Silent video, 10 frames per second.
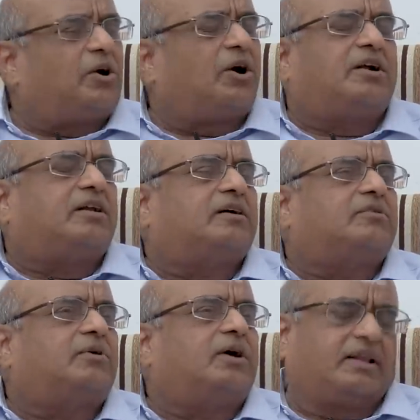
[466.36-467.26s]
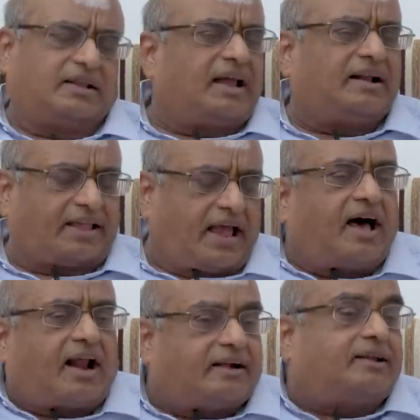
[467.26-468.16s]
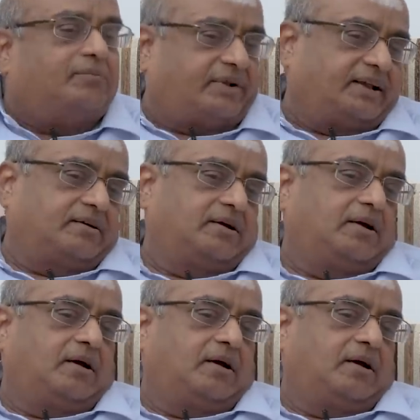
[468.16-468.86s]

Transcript: not... they are attempting.